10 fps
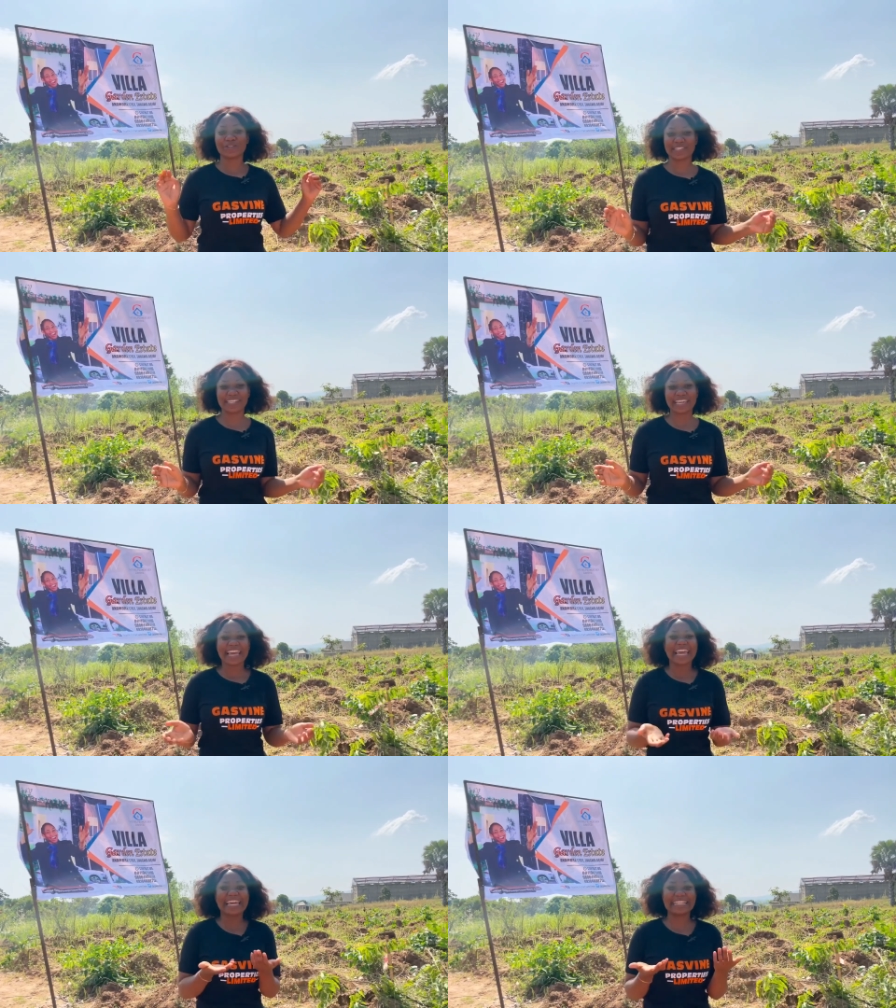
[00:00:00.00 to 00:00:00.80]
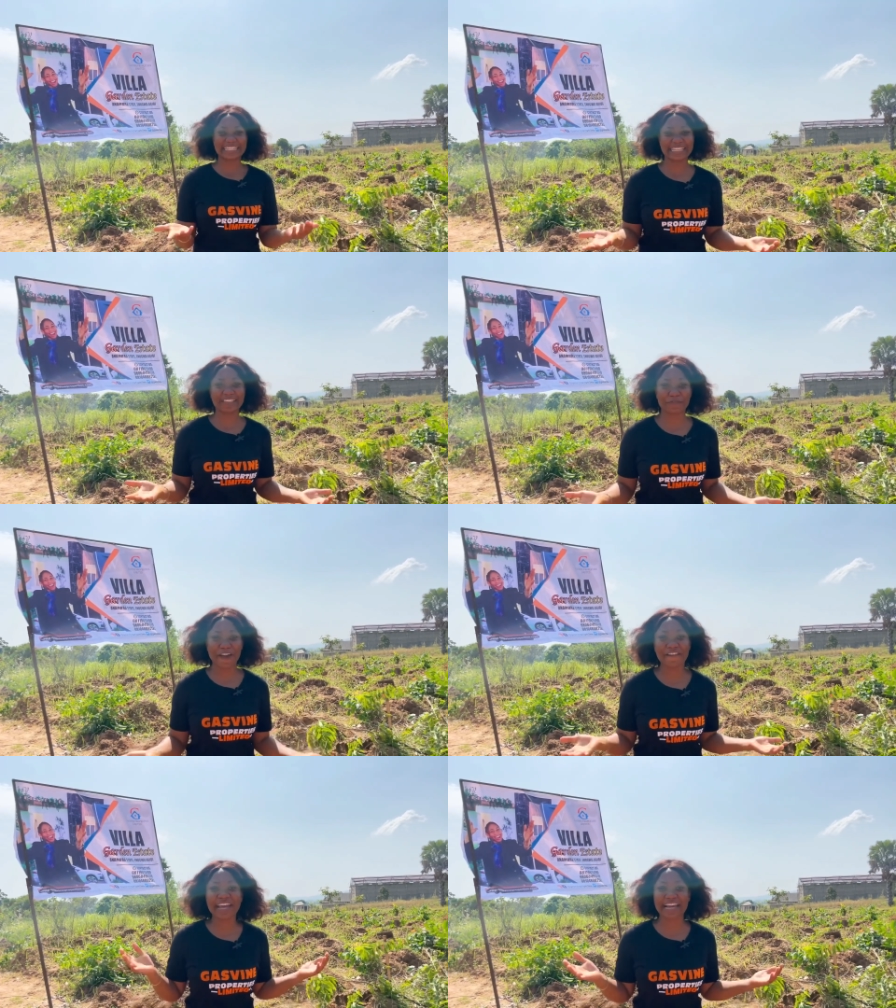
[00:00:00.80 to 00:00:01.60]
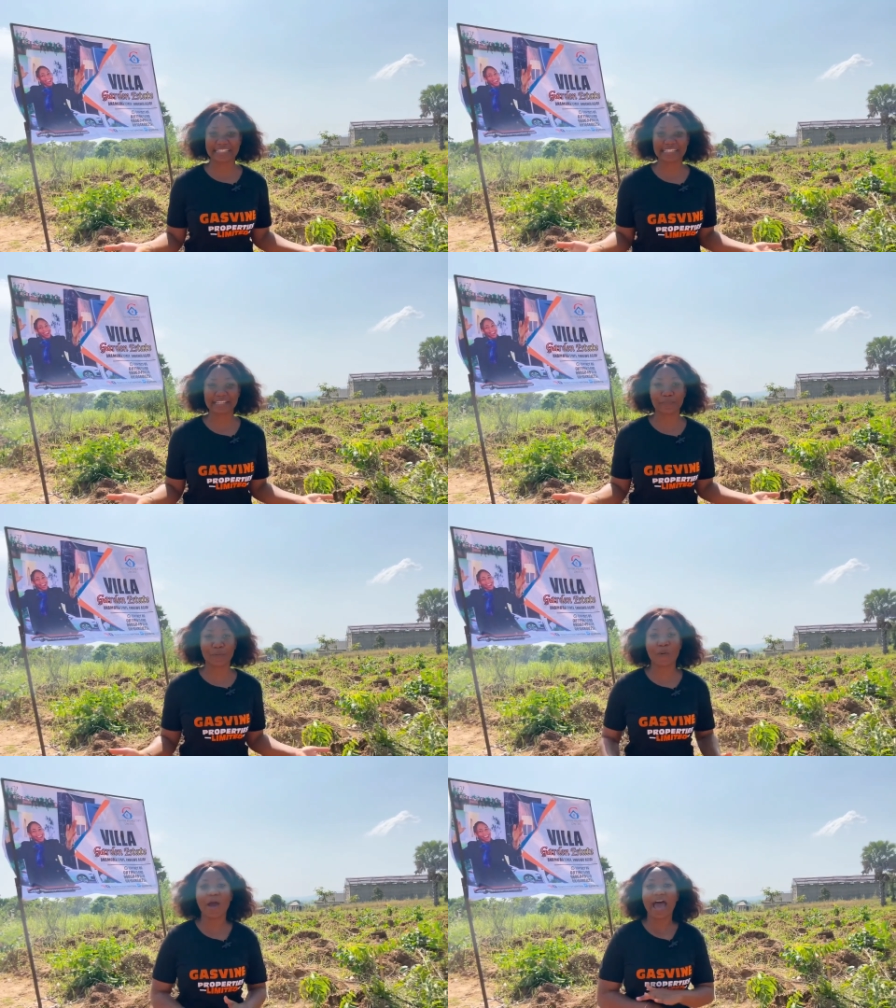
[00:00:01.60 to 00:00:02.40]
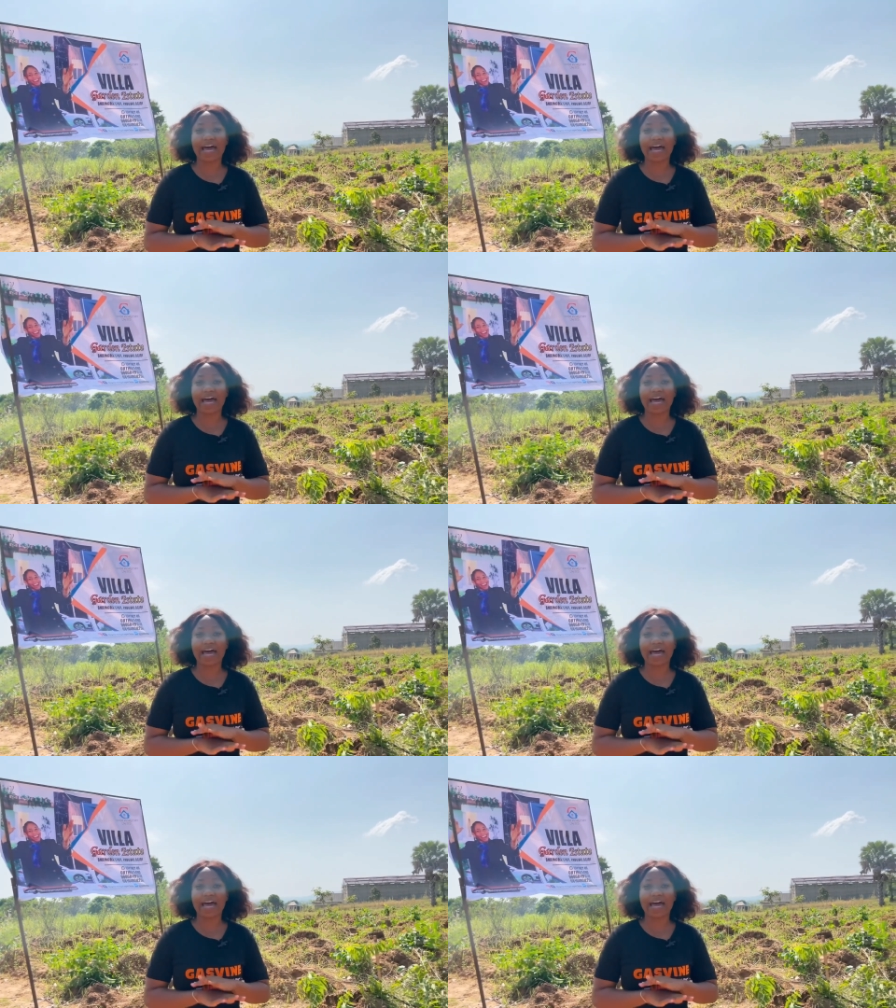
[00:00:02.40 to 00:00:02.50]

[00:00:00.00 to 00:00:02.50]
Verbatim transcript: You see, it is very accessible